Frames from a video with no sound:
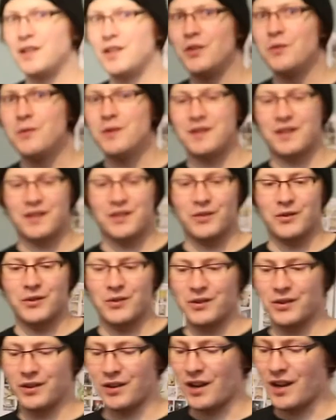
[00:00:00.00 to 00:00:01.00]
new in
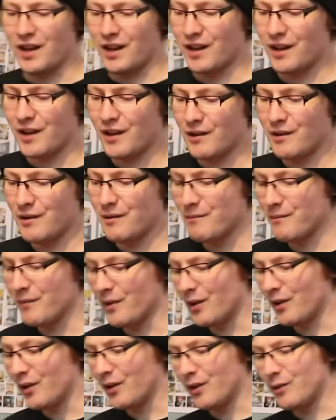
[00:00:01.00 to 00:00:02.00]
store on
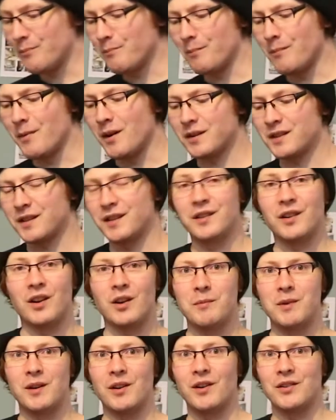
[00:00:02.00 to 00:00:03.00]

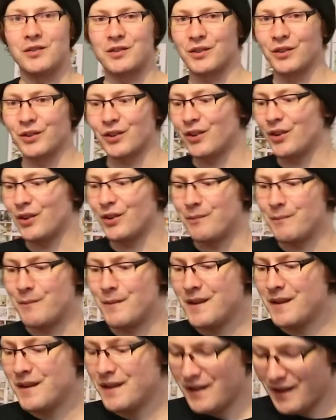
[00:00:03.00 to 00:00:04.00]

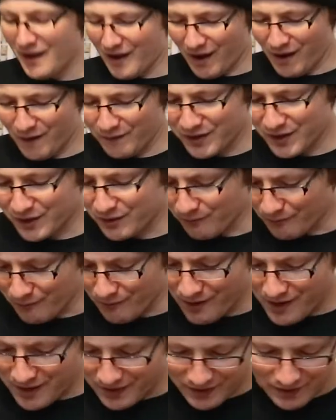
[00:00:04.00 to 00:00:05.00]
martinharmonart.com. I've just
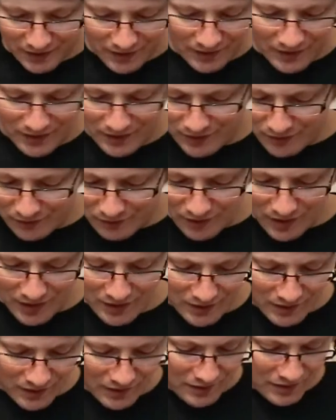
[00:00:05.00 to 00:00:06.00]
recently created